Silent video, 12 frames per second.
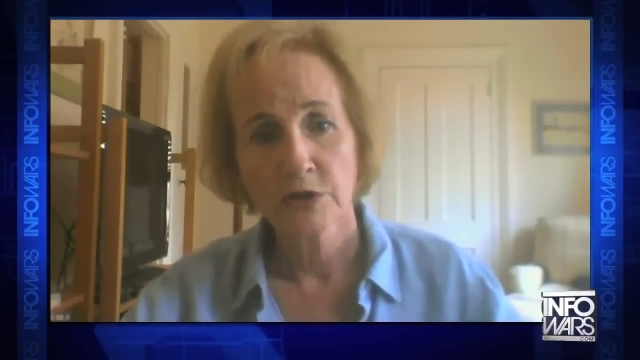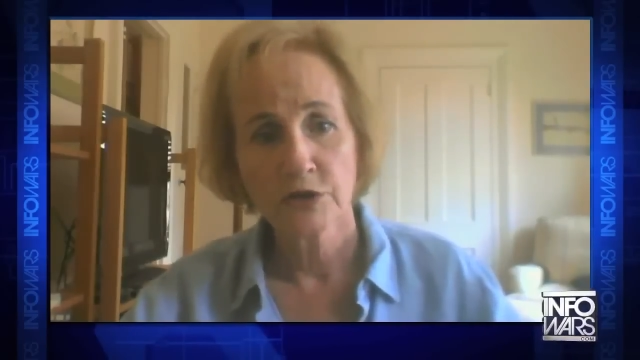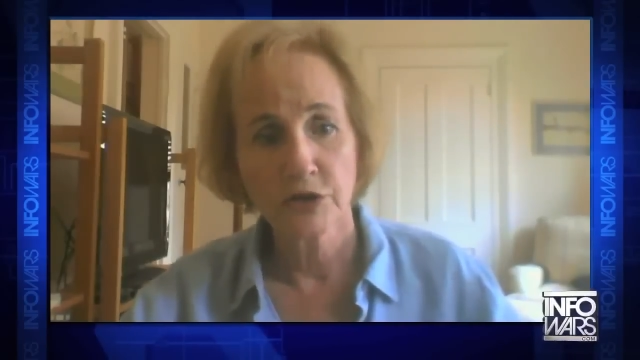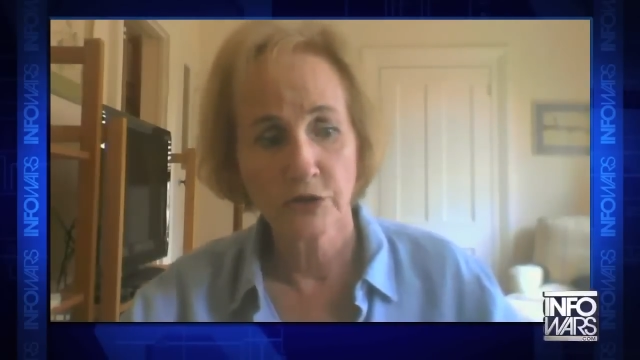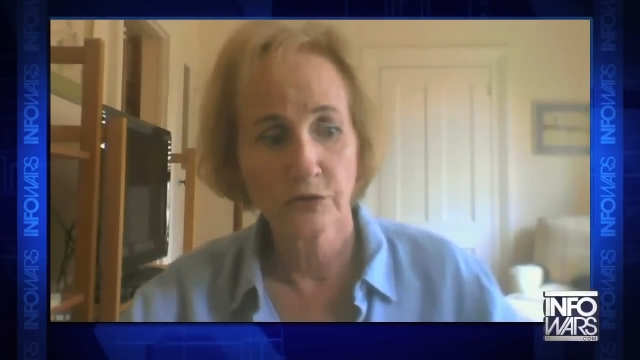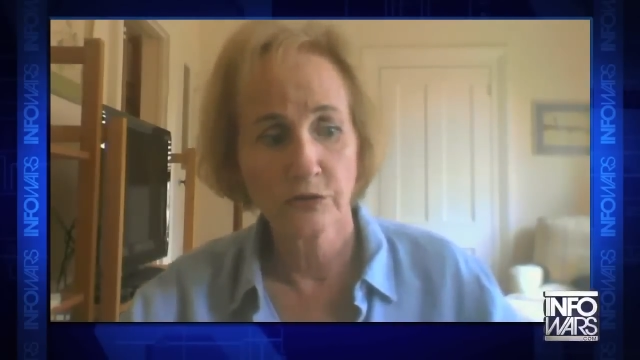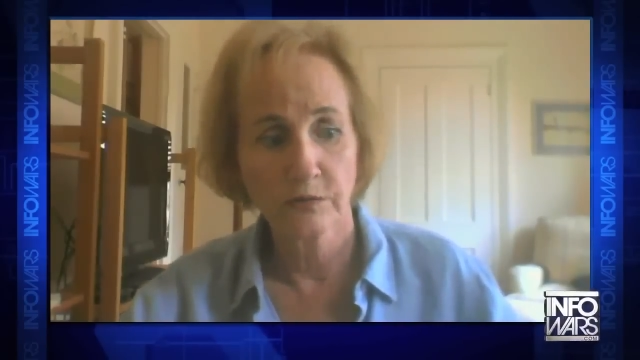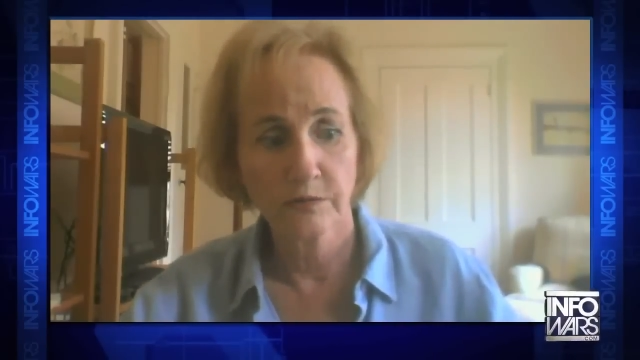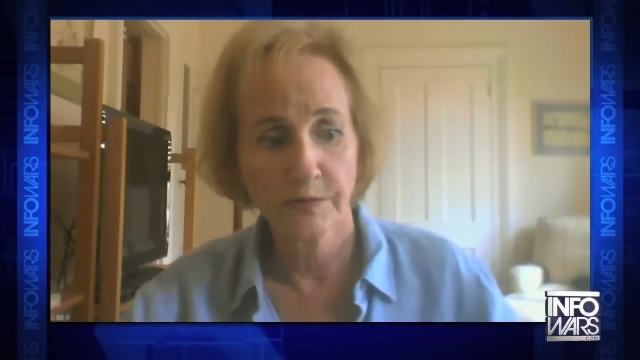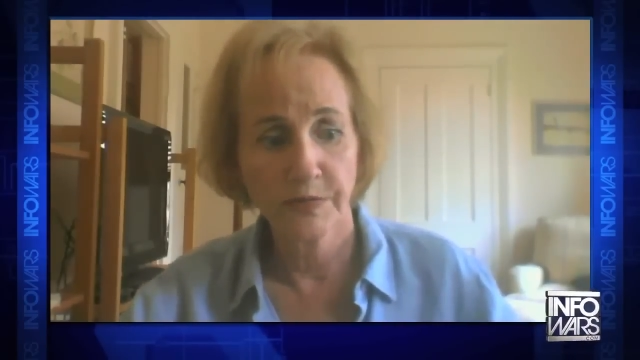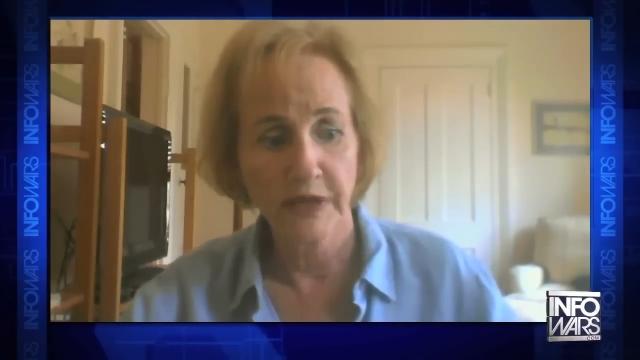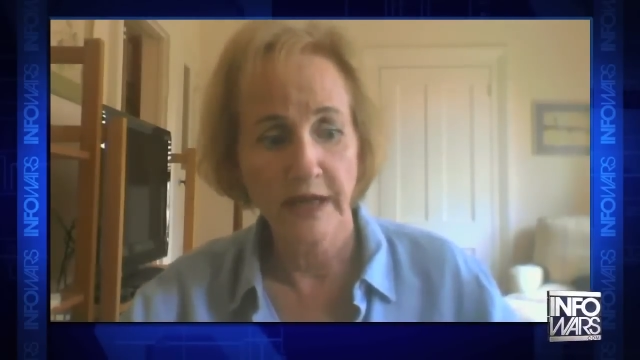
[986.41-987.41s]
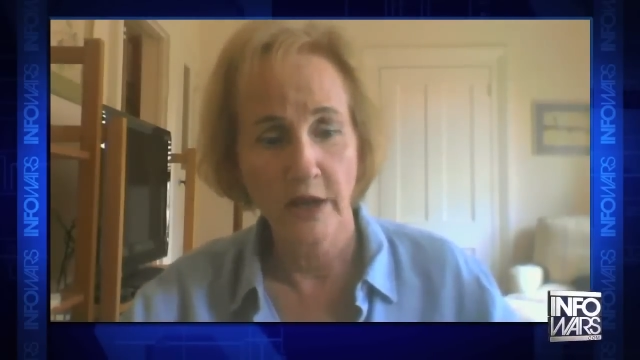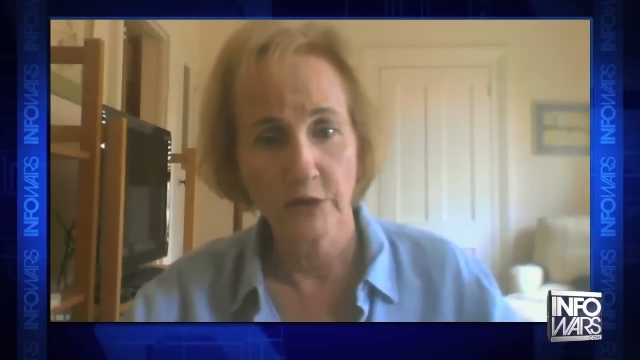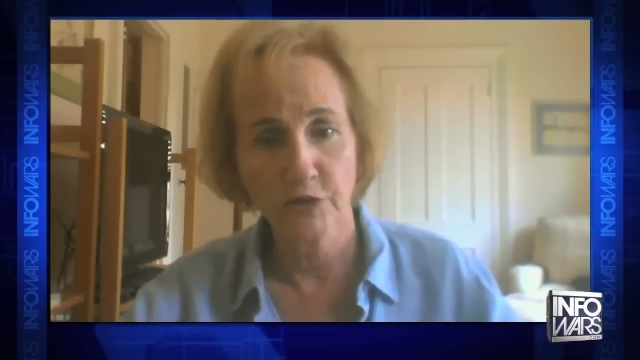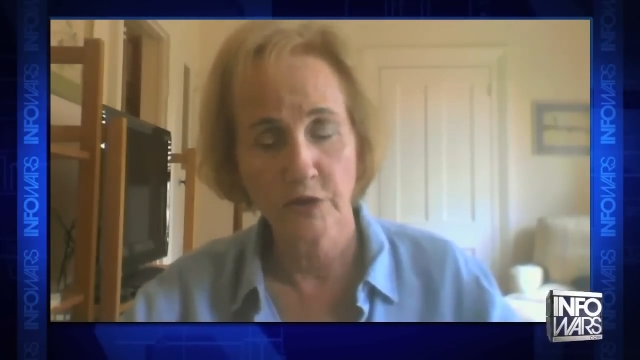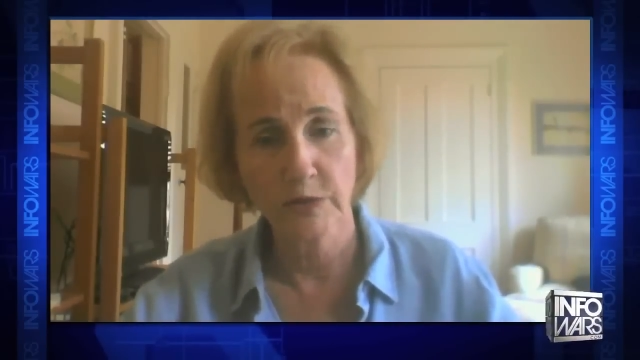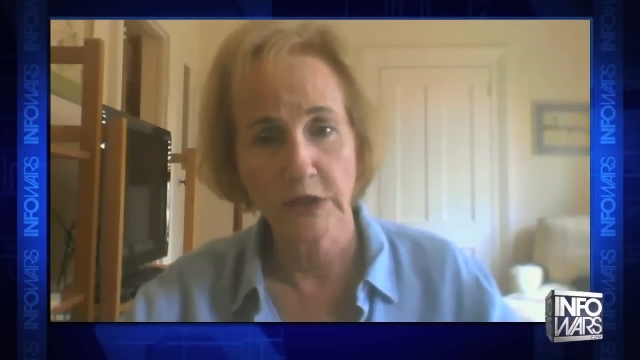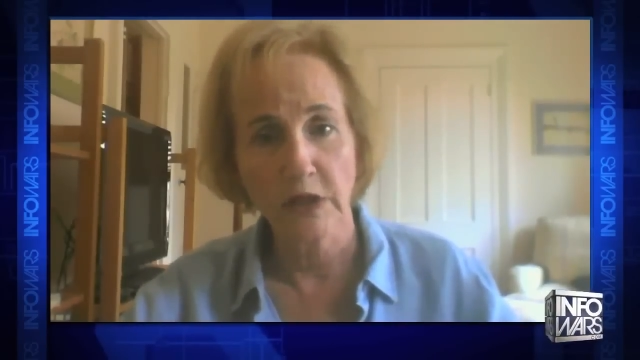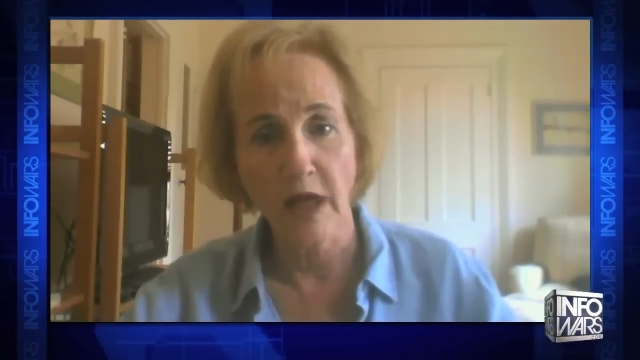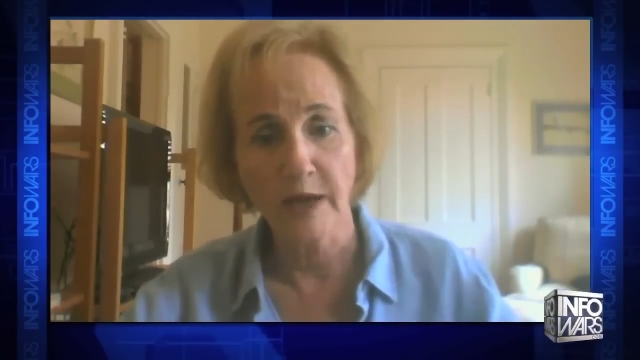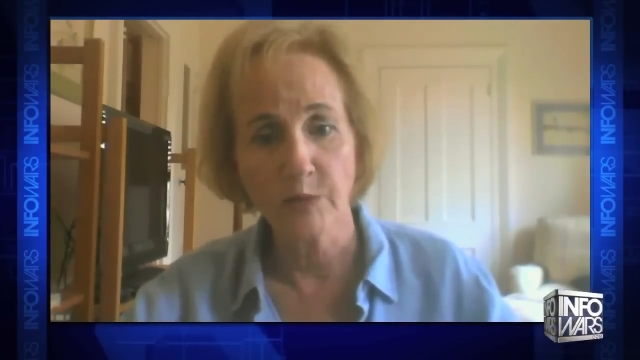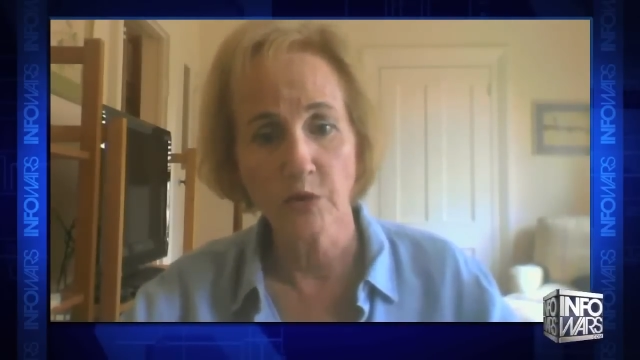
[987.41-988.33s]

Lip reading: to be held criminally liable.